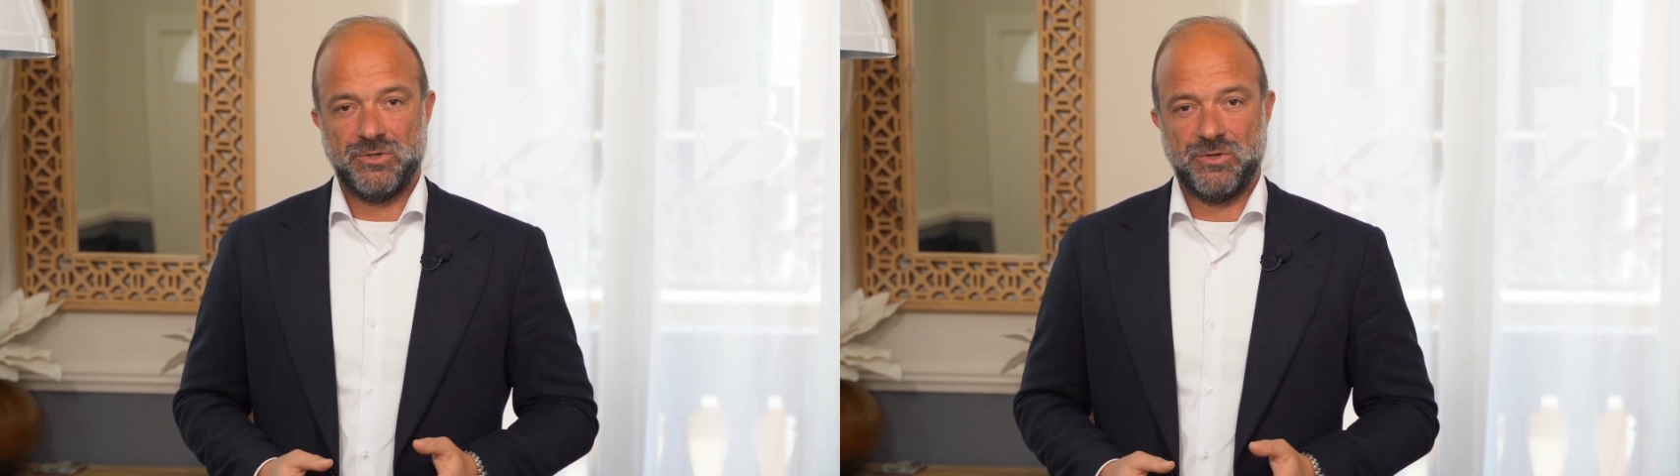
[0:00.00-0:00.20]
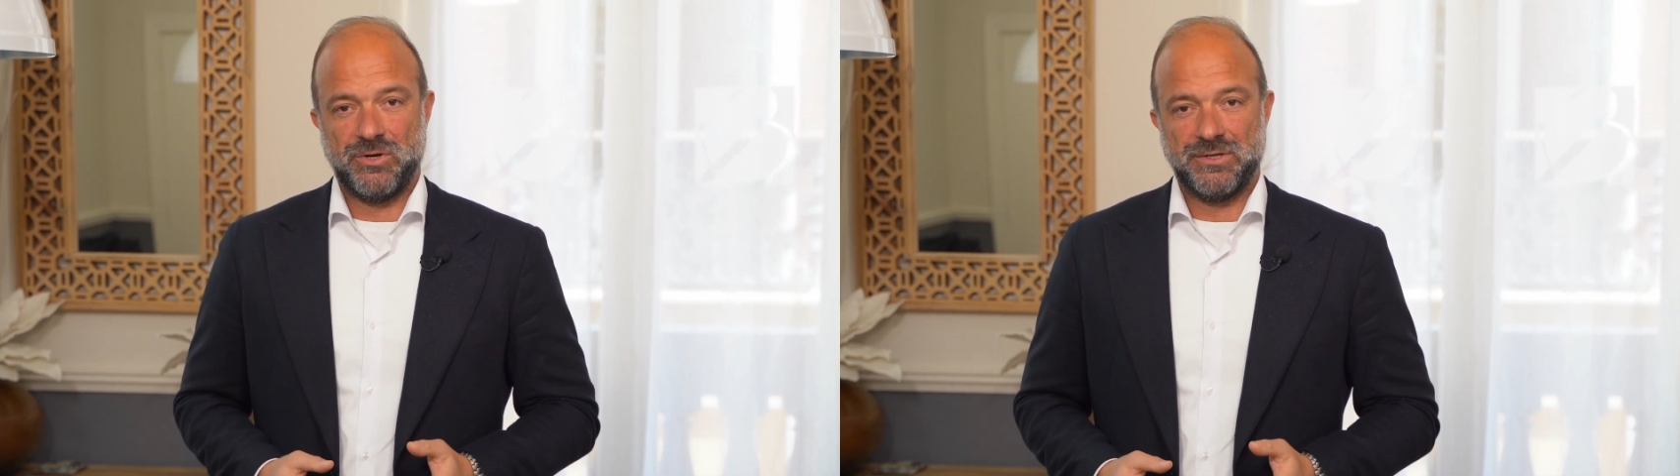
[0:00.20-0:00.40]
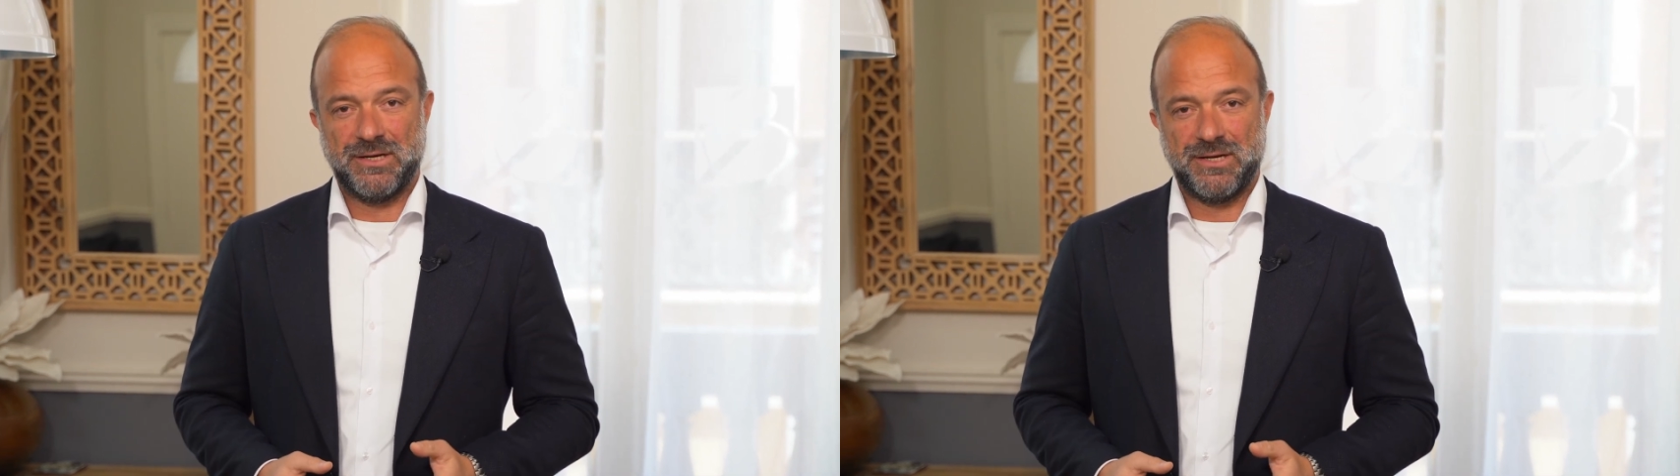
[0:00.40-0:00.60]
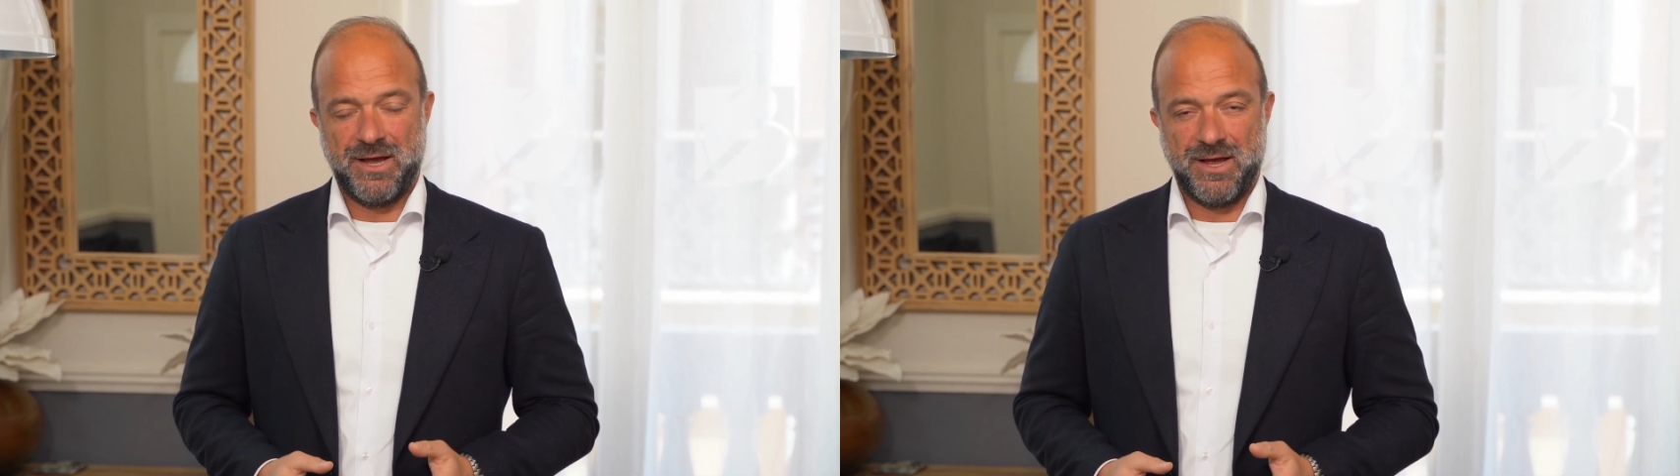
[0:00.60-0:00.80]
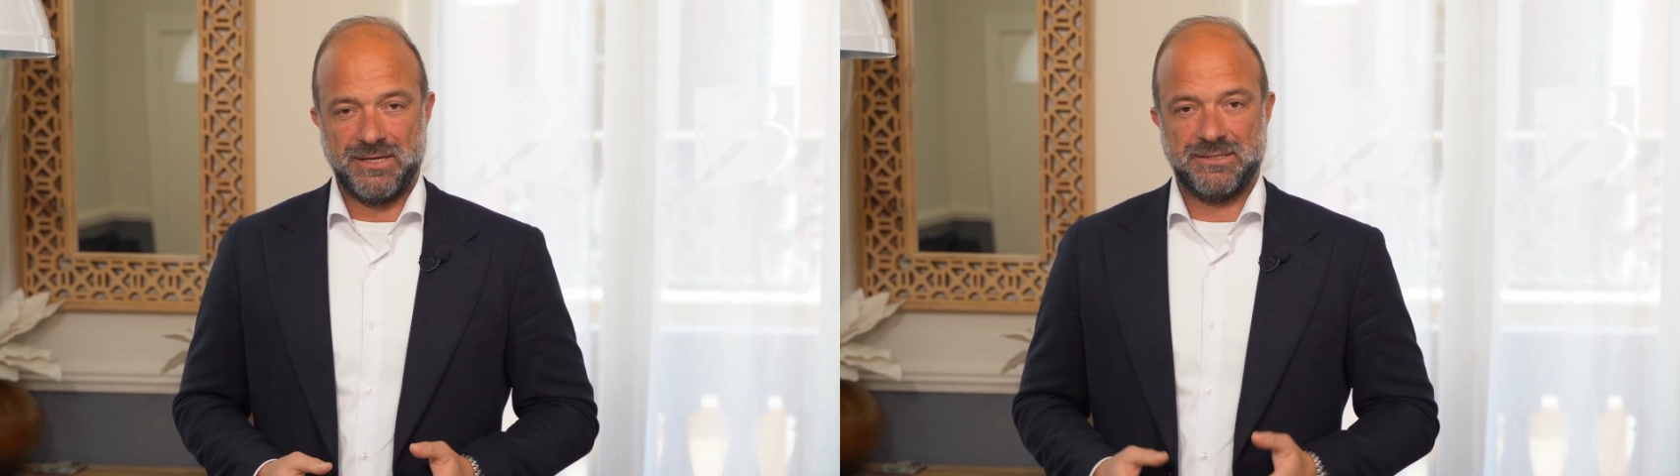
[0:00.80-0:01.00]
to
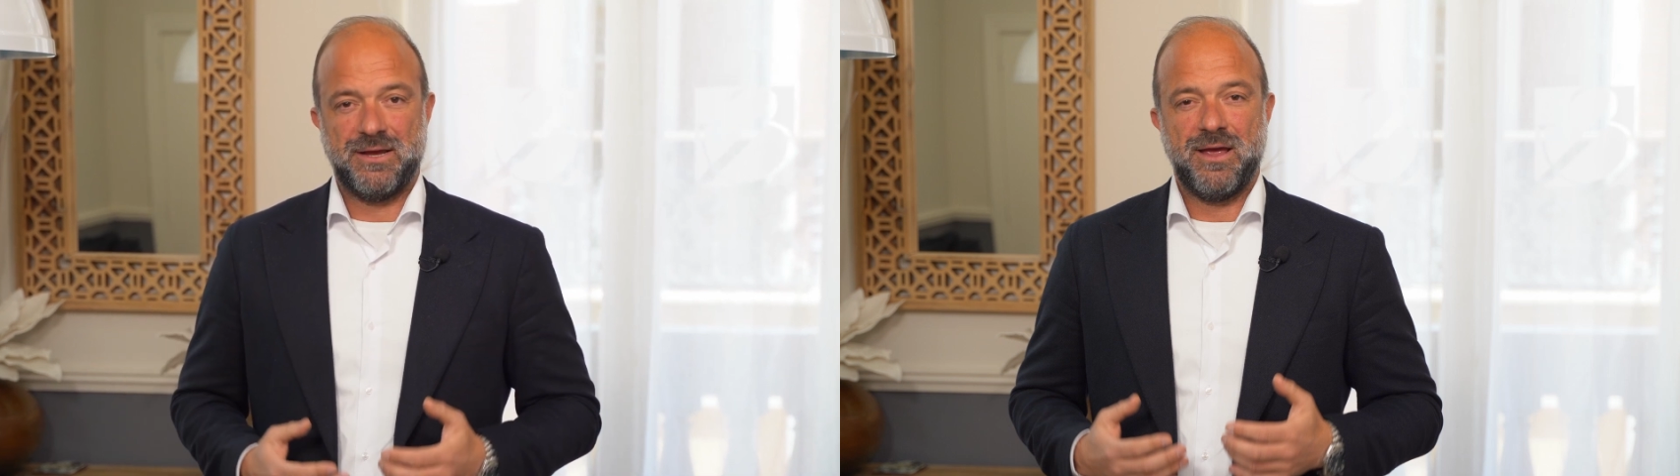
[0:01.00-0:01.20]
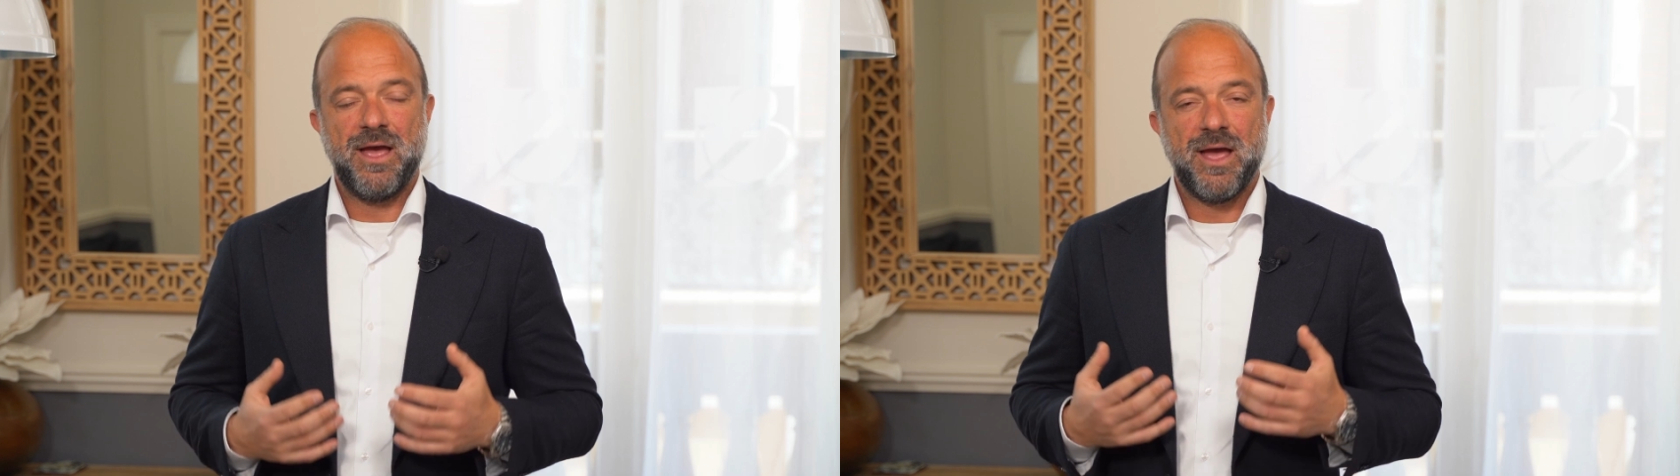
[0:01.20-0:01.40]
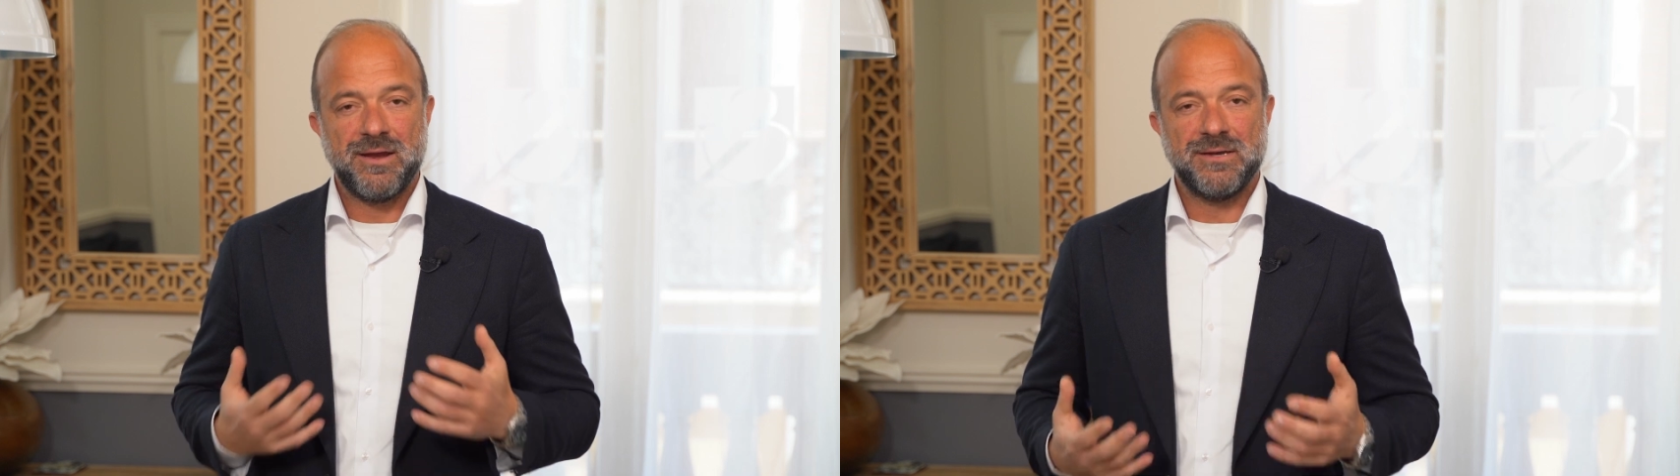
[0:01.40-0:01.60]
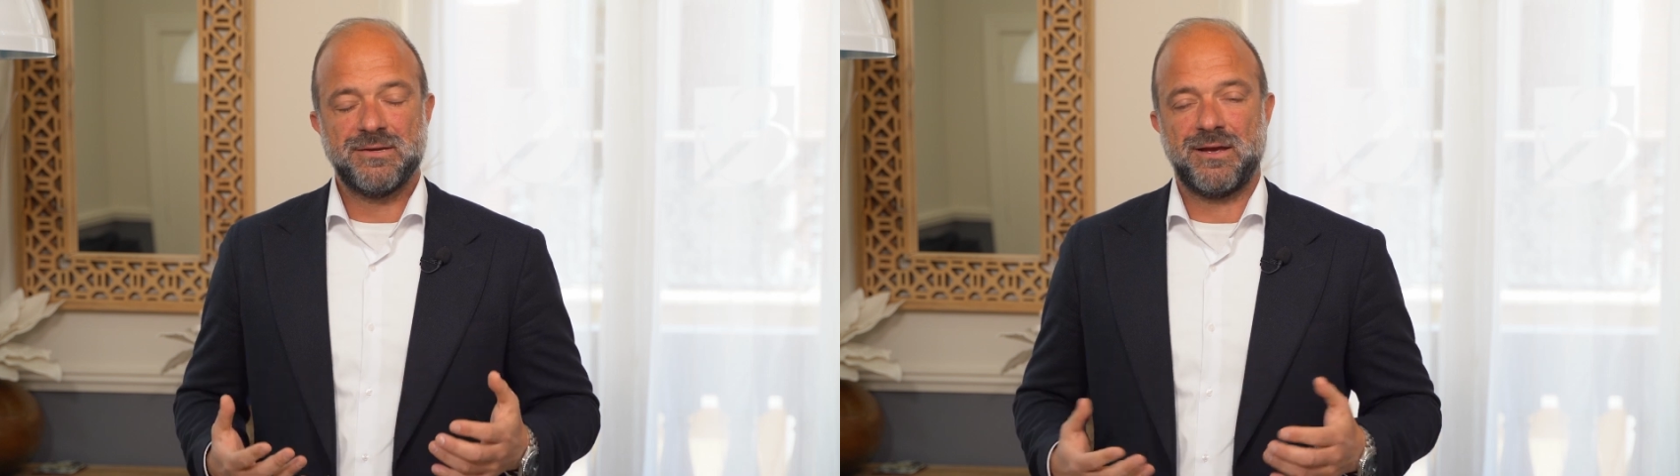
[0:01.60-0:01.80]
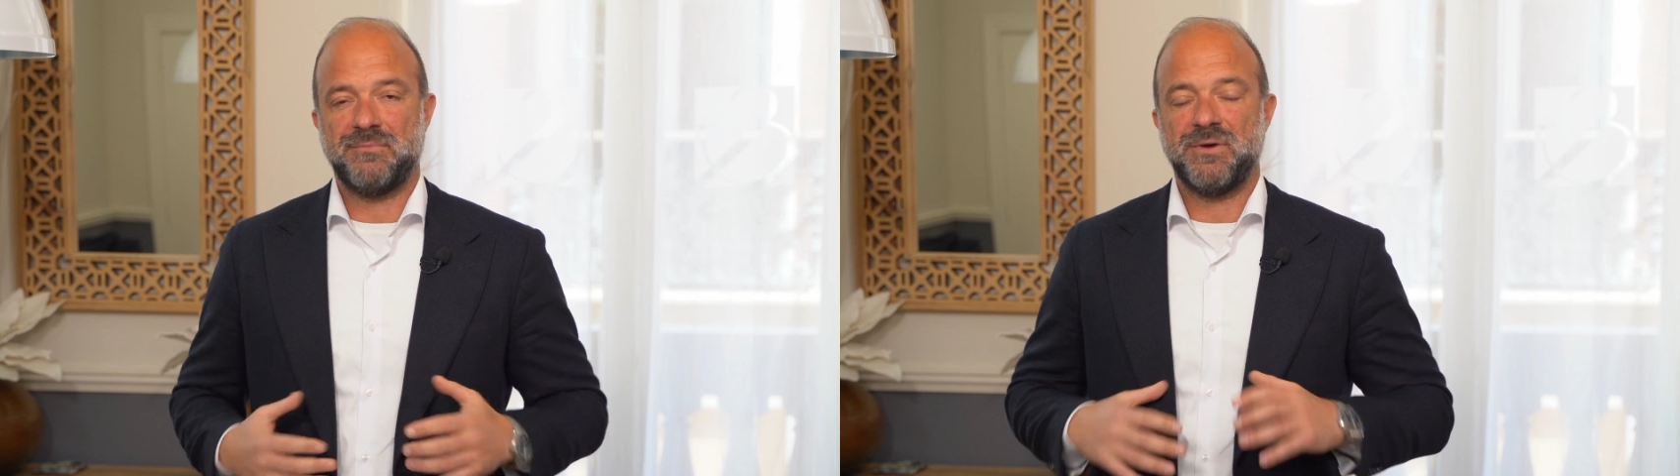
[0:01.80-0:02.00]
contact us
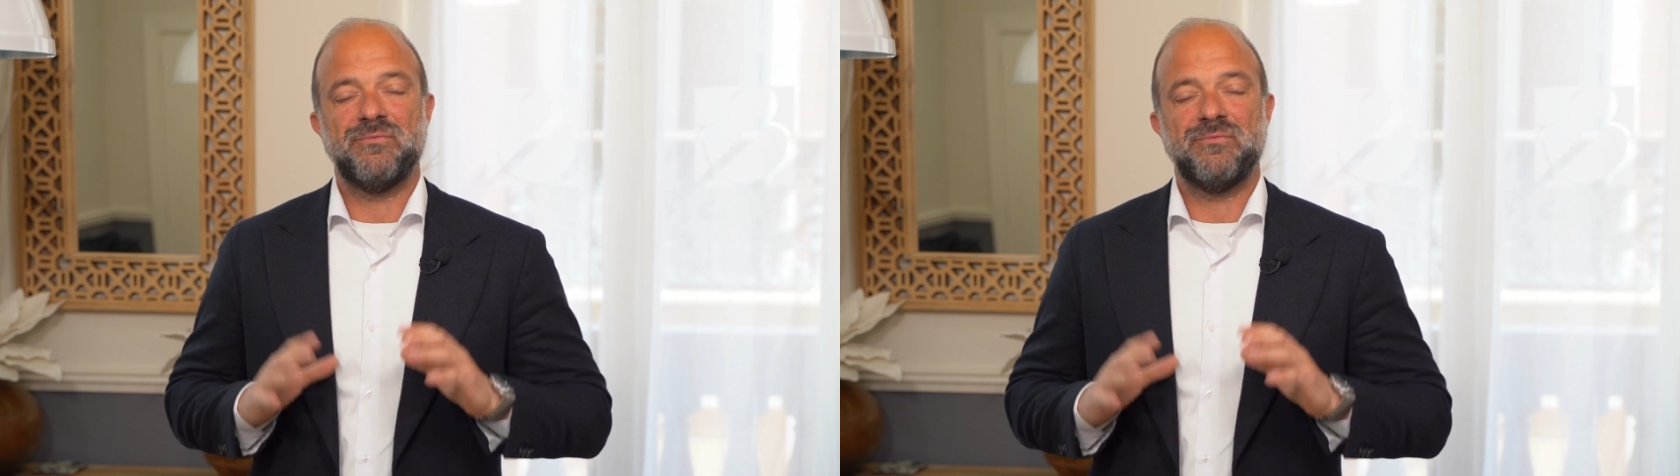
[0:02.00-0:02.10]
anytime